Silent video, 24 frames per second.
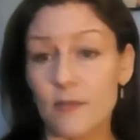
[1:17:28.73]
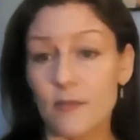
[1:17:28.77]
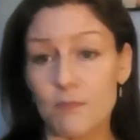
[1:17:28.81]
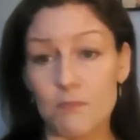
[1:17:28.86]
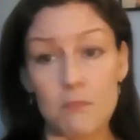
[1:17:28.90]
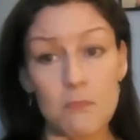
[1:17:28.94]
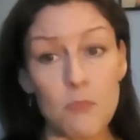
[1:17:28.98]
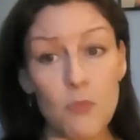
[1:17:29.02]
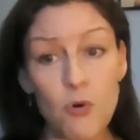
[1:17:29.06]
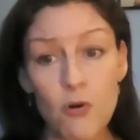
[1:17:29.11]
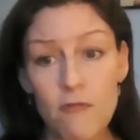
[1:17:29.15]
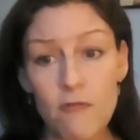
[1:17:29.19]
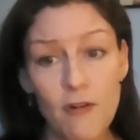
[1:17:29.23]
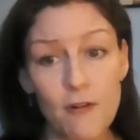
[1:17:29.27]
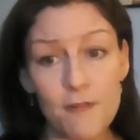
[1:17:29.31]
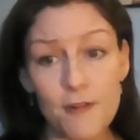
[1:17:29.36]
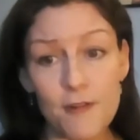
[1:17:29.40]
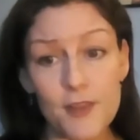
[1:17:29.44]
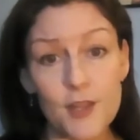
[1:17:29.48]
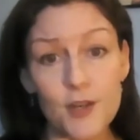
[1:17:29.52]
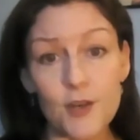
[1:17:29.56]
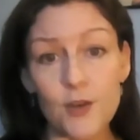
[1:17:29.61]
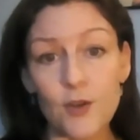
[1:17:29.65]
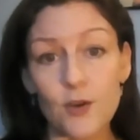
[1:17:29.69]
More
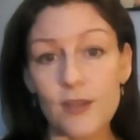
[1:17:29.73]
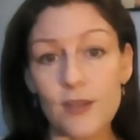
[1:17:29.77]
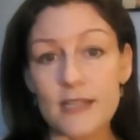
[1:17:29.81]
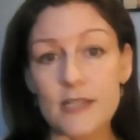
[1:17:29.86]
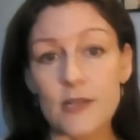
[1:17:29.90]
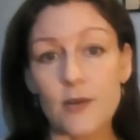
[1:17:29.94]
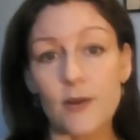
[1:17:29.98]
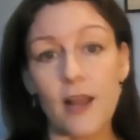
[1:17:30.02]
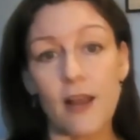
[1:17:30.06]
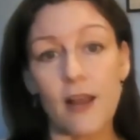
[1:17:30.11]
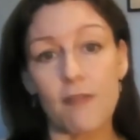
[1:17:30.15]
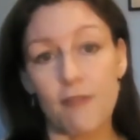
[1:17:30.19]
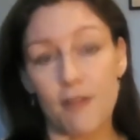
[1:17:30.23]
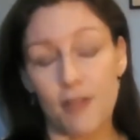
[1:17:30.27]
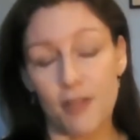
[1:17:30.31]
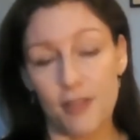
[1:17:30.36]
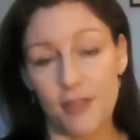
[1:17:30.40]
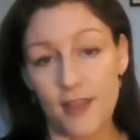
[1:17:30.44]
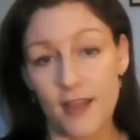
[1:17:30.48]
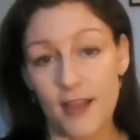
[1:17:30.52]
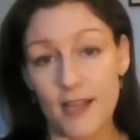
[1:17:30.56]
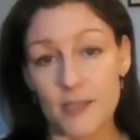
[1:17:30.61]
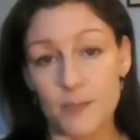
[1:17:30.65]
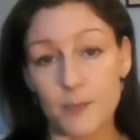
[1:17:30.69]
often than not, they don't cover a
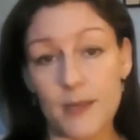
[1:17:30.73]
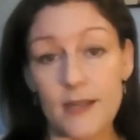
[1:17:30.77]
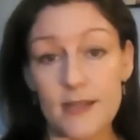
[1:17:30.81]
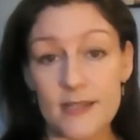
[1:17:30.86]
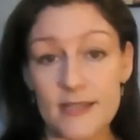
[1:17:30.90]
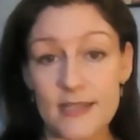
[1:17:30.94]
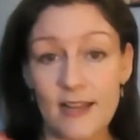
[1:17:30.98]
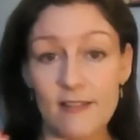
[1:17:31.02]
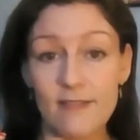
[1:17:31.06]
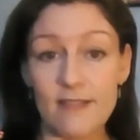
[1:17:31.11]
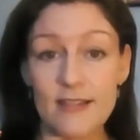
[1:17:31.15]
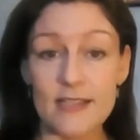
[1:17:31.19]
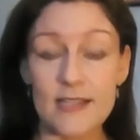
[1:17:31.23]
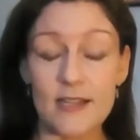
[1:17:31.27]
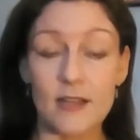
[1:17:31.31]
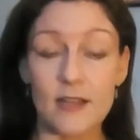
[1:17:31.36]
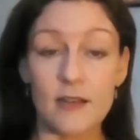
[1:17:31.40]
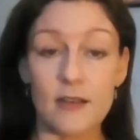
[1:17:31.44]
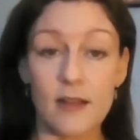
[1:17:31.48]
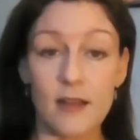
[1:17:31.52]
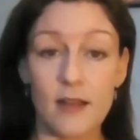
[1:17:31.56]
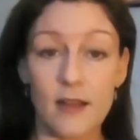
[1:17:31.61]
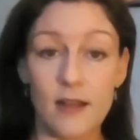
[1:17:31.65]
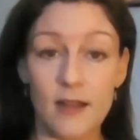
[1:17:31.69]
third, because there is
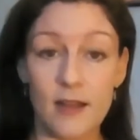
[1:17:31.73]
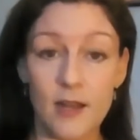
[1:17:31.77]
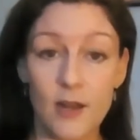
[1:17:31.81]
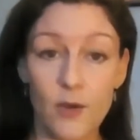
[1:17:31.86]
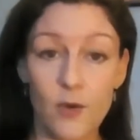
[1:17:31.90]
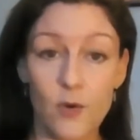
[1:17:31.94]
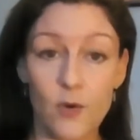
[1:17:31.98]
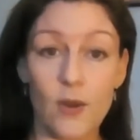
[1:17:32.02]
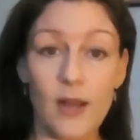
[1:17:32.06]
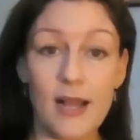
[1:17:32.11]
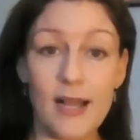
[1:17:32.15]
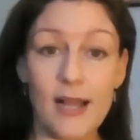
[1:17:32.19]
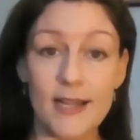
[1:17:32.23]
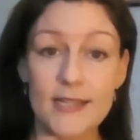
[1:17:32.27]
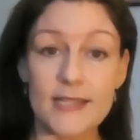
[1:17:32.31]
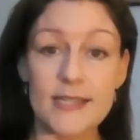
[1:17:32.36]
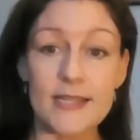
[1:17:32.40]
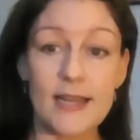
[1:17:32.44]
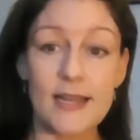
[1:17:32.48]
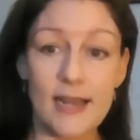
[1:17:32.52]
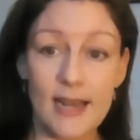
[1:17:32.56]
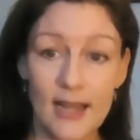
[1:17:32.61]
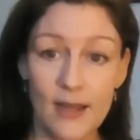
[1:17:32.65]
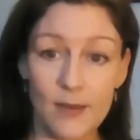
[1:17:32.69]
a local
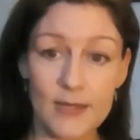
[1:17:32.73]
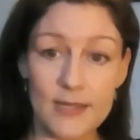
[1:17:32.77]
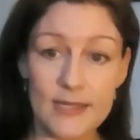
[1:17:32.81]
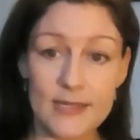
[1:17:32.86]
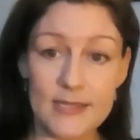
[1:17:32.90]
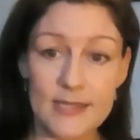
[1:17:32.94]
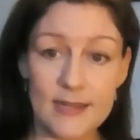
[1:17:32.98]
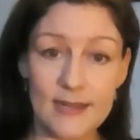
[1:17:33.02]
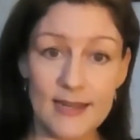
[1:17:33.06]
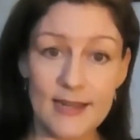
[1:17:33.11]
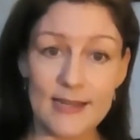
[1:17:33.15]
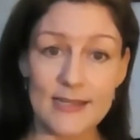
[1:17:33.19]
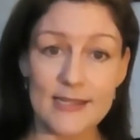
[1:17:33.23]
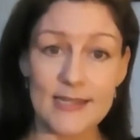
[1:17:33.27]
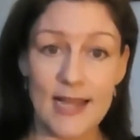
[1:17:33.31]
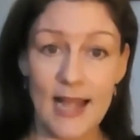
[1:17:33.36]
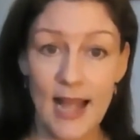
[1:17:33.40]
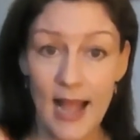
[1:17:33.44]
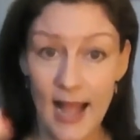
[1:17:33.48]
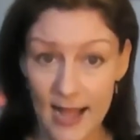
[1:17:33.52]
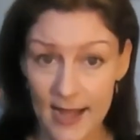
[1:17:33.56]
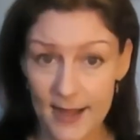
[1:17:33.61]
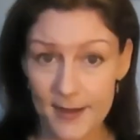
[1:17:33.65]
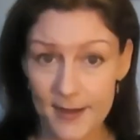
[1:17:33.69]
housing allowance, and that is
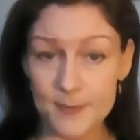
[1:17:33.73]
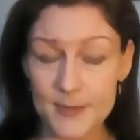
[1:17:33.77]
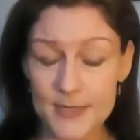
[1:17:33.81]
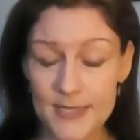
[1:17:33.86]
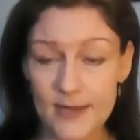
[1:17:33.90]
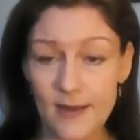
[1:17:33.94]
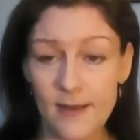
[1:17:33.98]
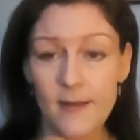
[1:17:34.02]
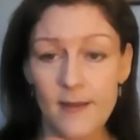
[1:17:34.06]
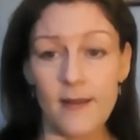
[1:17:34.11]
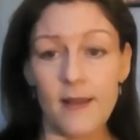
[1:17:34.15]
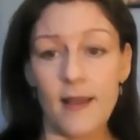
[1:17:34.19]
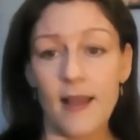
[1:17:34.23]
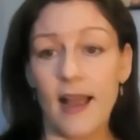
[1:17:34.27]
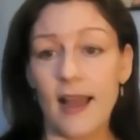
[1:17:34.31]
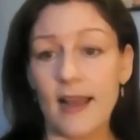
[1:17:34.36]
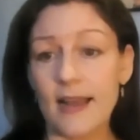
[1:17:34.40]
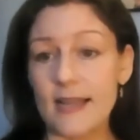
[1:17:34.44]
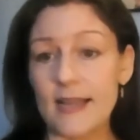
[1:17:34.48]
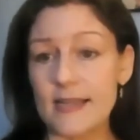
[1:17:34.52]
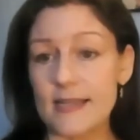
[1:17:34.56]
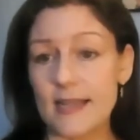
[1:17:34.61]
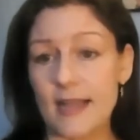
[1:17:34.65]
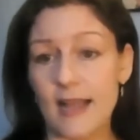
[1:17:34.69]
capped,
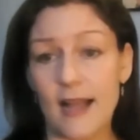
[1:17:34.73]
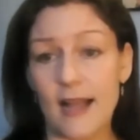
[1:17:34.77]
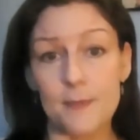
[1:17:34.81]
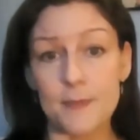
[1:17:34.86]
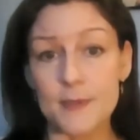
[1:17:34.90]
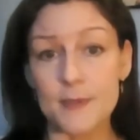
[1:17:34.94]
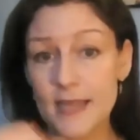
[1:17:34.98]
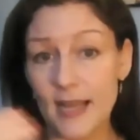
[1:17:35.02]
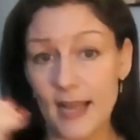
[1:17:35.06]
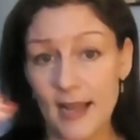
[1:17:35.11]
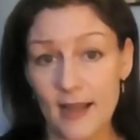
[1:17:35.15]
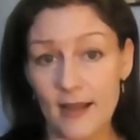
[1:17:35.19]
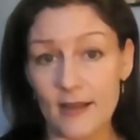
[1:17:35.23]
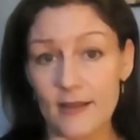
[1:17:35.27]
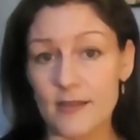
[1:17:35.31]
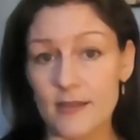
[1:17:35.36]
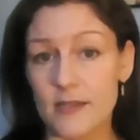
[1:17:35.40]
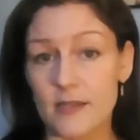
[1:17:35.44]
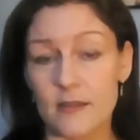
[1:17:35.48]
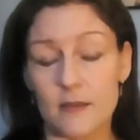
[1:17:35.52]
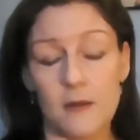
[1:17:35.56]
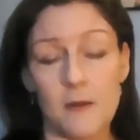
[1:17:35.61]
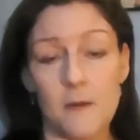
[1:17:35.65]
and it's capped at